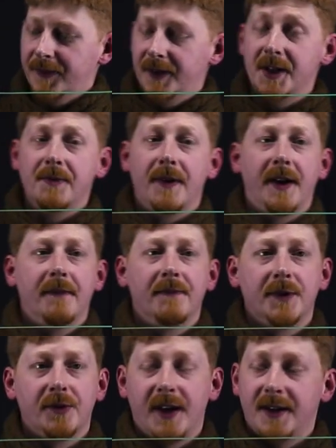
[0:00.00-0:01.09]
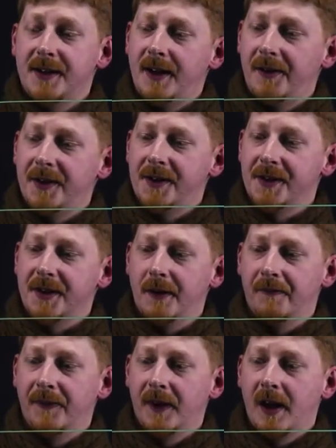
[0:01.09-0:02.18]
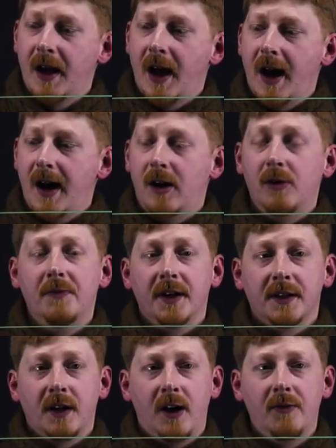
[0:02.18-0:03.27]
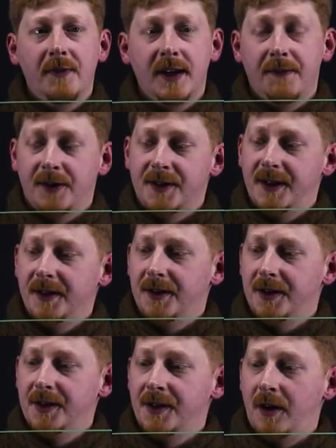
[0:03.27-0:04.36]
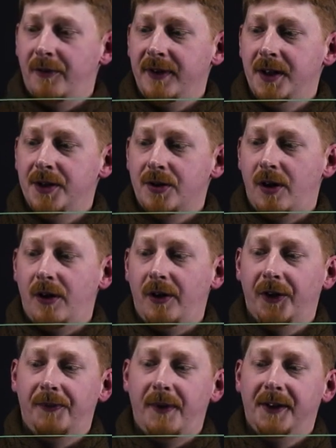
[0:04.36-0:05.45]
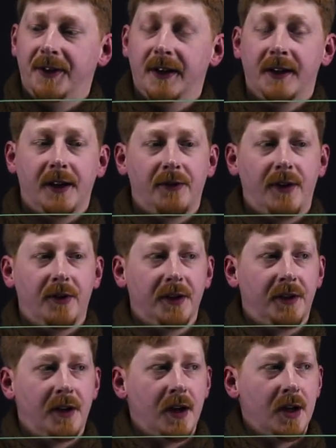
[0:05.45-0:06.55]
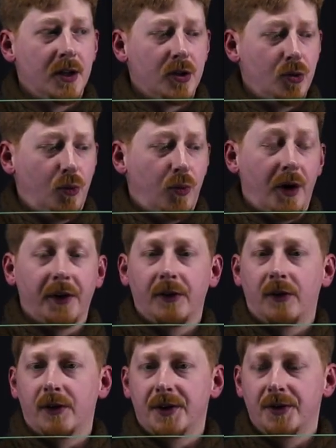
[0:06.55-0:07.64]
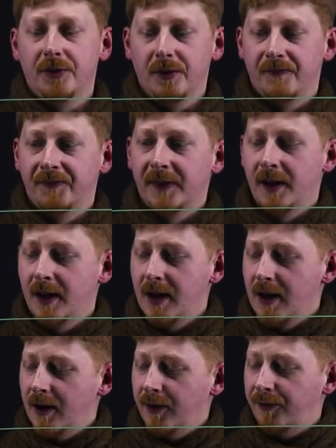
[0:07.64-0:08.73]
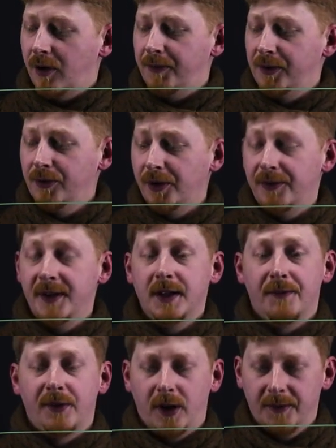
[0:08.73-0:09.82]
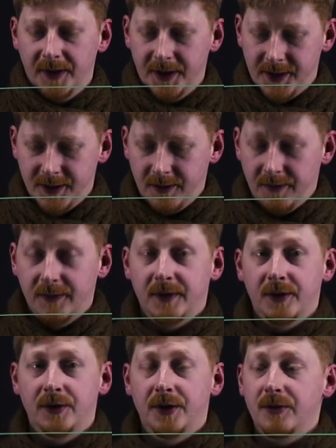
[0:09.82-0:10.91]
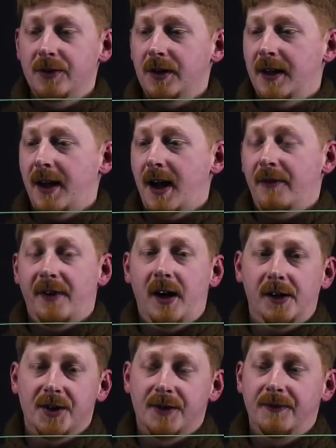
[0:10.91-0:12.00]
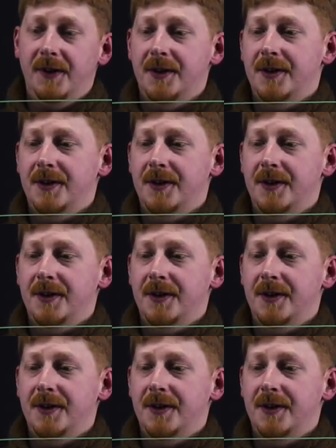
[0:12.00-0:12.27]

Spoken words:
This way, you can tell the system how many percentages of each calls basically get routed to 1 or 2. For blue-green deployments, you usually have a hard switch.